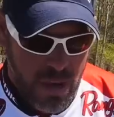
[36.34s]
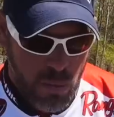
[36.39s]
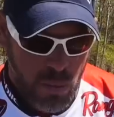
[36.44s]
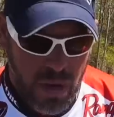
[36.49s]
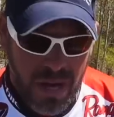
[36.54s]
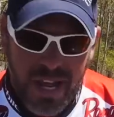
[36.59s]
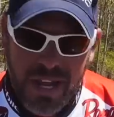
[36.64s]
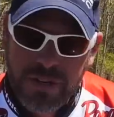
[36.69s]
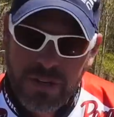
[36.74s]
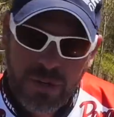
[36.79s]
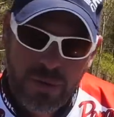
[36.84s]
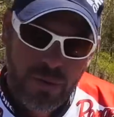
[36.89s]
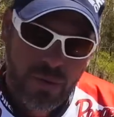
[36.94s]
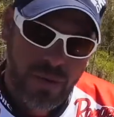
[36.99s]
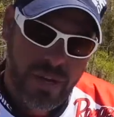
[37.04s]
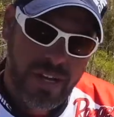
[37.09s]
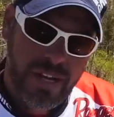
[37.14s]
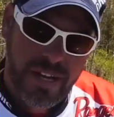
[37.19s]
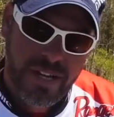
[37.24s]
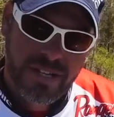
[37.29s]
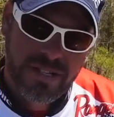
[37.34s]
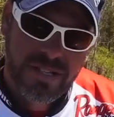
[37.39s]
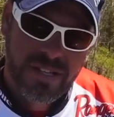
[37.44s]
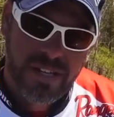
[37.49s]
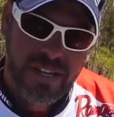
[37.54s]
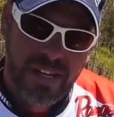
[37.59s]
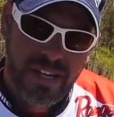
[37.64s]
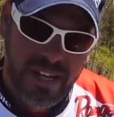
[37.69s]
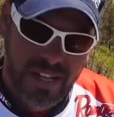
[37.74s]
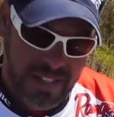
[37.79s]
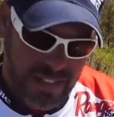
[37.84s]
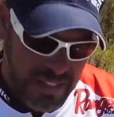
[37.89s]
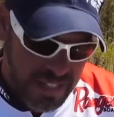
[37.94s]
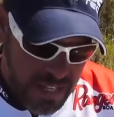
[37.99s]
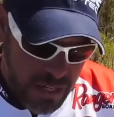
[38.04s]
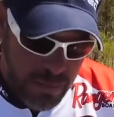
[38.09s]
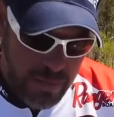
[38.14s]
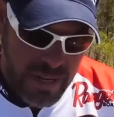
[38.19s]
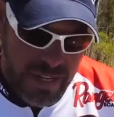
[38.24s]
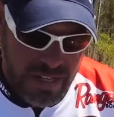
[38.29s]
What I do is a
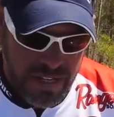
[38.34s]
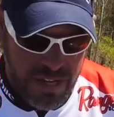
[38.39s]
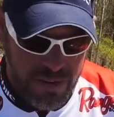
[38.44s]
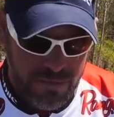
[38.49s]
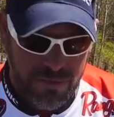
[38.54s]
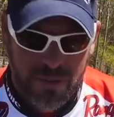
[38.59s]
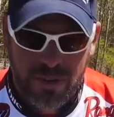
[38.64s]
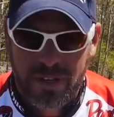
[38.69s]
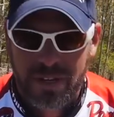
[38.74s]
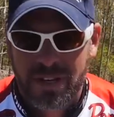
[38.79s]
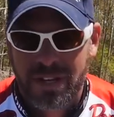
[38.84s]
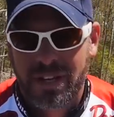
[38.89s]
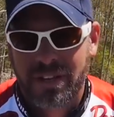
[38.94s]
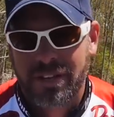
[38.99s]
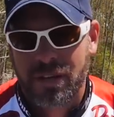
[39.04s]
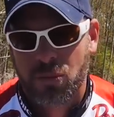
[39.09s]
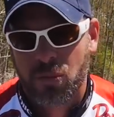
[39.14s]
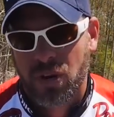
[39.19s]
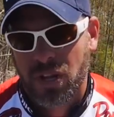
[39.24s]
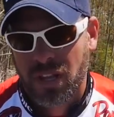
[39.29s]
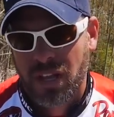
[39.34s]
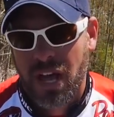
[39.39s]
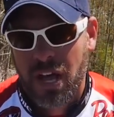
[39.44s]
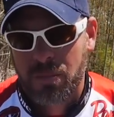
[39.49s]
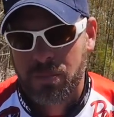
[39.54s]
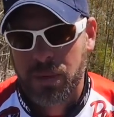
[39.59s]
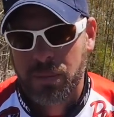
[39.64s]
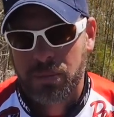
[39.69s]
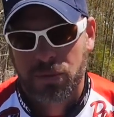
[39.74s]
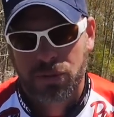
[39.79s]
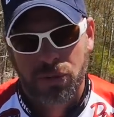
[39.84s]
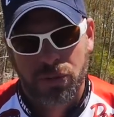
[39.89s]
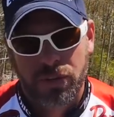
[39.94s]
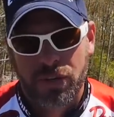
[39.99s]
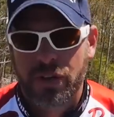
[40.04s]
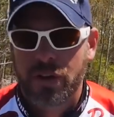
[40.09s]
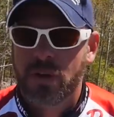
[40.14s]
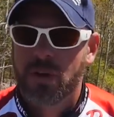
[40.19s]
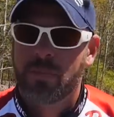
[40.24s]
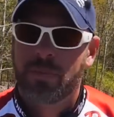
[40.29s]
little bit different than what a lot of people do.
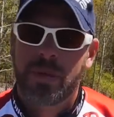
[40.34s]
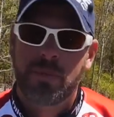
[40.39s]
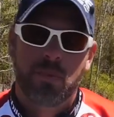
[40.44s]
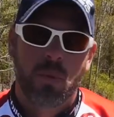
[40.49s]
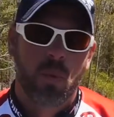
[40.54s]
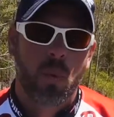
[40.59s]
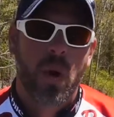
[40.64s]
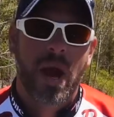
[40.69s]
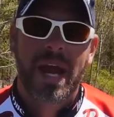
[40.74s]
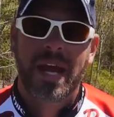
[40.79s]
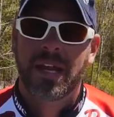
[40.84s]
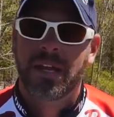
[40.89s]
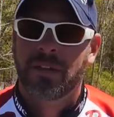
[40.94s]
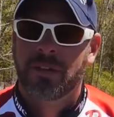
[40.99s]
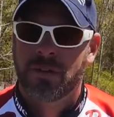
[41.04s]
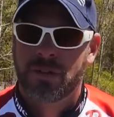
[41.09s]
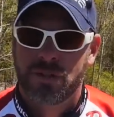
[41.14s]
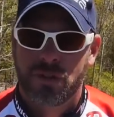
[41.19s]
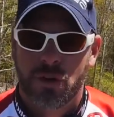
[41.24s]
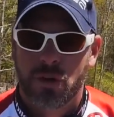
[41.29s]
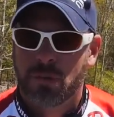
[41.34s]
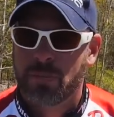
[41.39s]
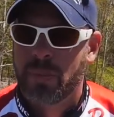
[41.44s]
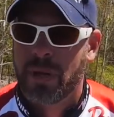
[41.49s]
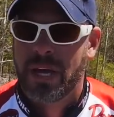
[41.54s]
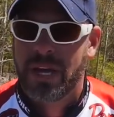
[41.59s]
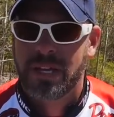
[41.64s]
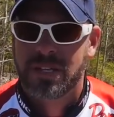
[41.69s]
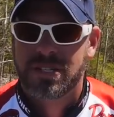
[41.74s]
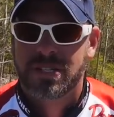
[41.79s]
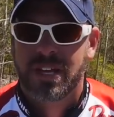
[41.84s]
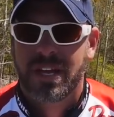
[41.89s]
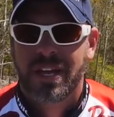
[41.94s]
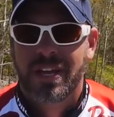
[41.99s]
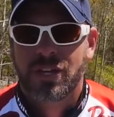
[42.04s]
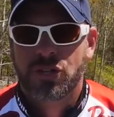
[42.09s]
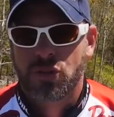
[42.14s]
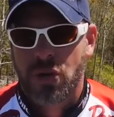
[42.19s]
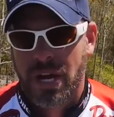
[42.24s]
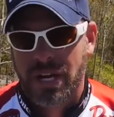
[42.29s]
You hear people weighting their jerk baits,
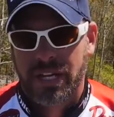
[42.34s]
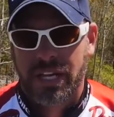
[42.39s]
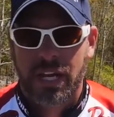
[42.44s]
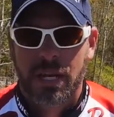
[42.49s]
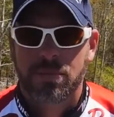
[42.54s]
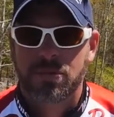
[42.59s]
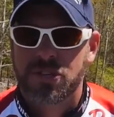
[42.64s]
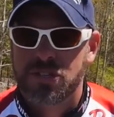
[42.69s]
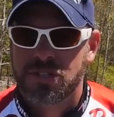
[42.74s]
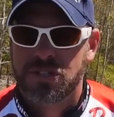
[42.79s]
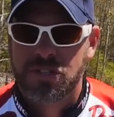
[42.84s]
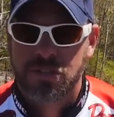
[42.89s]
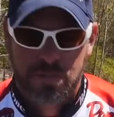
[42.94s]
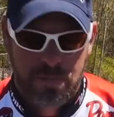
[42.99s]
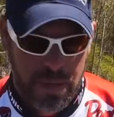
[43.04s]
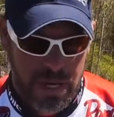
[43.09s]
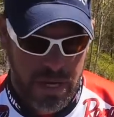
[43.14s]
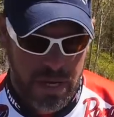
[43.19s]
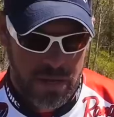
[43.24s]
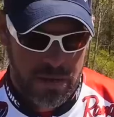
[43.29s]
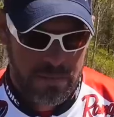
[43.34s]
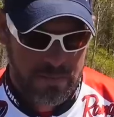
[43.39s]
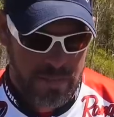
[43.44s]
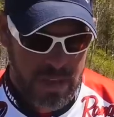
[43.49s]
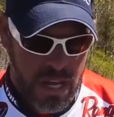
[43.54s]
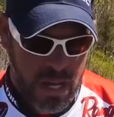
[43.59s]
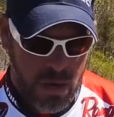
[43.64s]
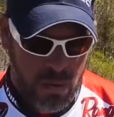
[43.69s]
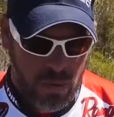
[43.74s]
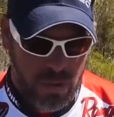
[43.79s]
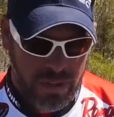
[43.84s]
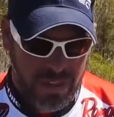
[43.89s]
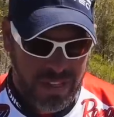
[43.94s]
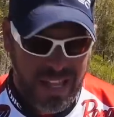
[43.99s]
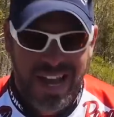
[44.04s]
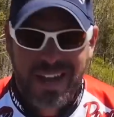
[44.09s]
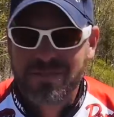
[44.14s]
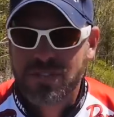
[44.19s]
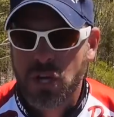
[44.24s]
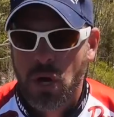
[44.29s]
trying to get them to suspend. Well, the
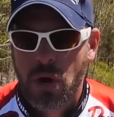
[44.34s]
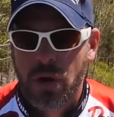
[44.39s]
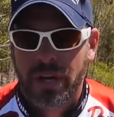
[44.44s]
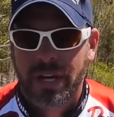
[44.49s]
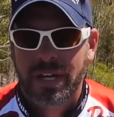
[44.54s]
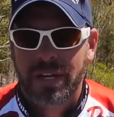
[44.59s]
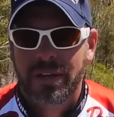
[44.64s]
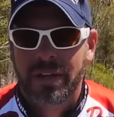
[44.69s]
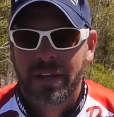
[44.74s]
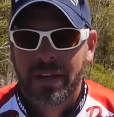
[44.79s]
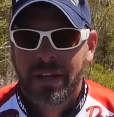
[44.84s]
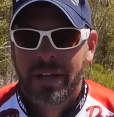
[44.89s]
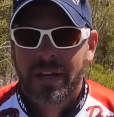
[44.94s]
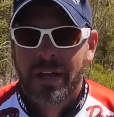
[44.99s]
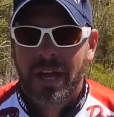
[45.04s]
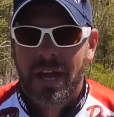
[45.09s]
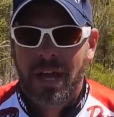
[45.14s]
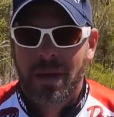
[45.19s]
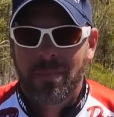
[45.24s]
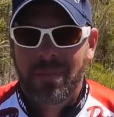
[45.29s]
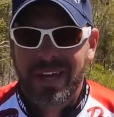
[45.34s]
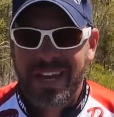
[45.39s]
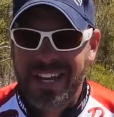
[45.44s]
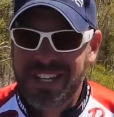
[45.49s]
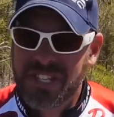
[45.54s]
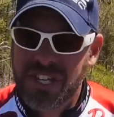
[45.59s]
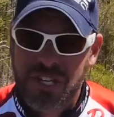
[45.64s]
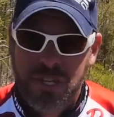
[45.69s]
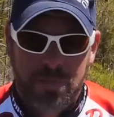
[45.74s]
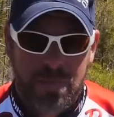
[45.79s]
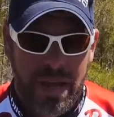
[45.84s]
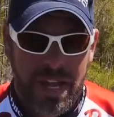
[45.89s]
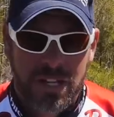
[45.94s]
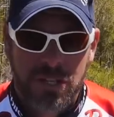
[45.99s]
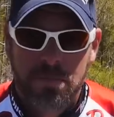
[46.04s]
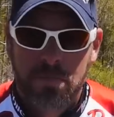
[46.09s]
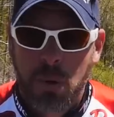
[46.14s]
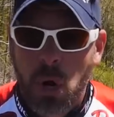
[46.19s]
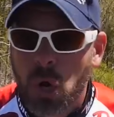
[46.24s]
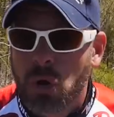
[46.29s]
live target, um, it
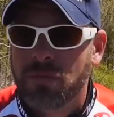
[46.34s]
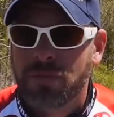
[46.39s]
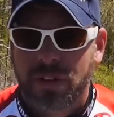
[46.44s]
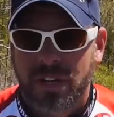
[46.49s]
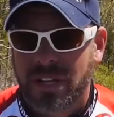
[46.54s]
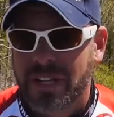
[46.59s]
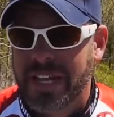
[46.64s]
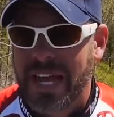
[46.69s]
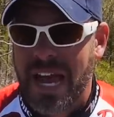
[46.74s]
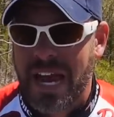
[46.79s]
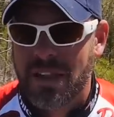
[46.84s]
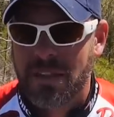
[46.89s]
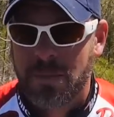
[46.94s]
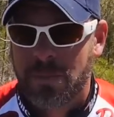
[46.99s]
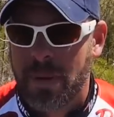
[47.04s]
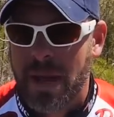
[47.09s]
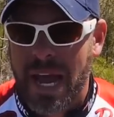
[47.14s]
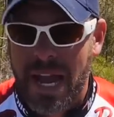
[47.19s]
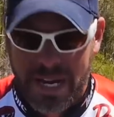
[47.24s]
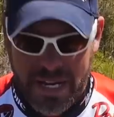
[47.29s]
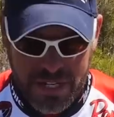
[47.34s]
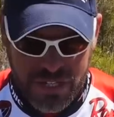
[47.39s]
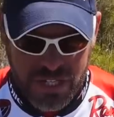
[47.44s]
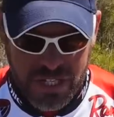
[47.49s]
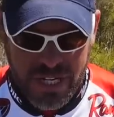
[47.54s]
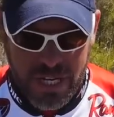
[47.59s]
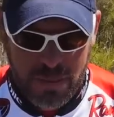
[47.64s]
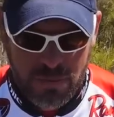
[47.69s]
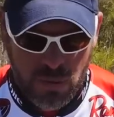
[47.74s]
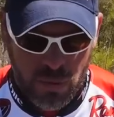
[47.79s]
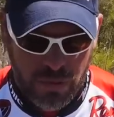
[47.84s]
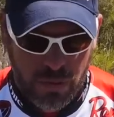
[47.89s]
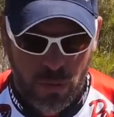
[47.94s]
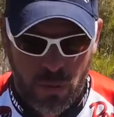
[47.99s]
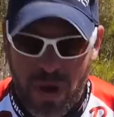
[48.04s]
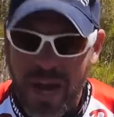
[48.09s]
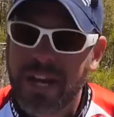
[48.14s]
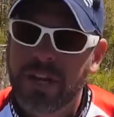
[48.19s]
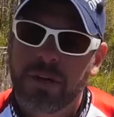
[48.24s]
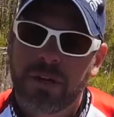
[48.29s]
suspends perfectly out of the package. It comes with
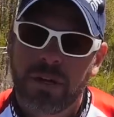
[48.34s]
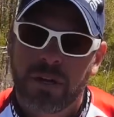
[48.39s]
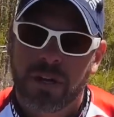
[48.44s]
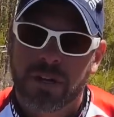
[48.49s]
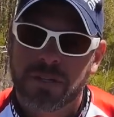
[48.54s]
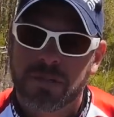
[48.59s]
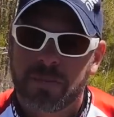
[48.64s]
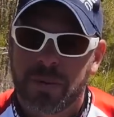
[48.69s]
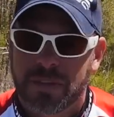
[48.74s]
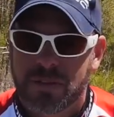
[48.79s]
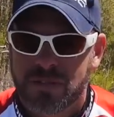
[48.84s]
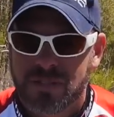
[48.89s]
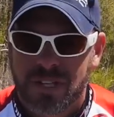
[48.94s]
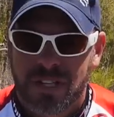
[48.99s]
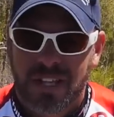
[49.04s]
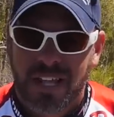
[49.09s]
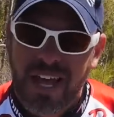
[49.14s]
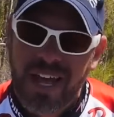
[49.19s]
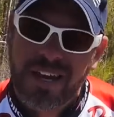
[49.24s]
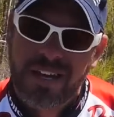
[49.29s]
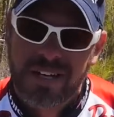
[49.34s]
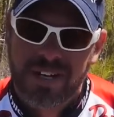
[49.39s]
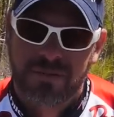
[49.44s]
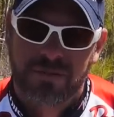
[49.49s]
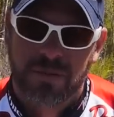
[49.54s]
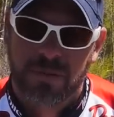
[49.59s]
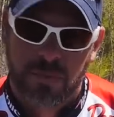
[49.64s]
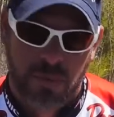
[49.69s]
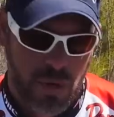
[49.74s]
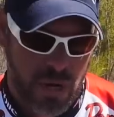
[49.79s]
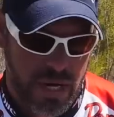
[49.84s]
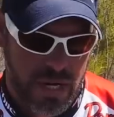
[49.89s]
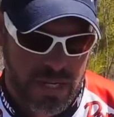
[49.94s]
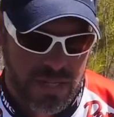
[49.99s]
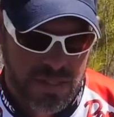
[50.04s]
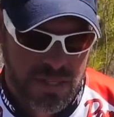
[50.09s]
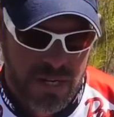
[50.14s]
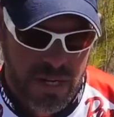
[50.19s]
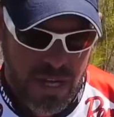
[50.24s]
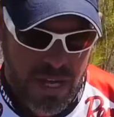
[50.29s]
great hooks, but there's a lot of different
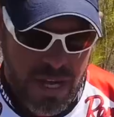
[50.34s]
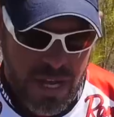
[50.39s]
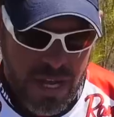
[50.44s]
brands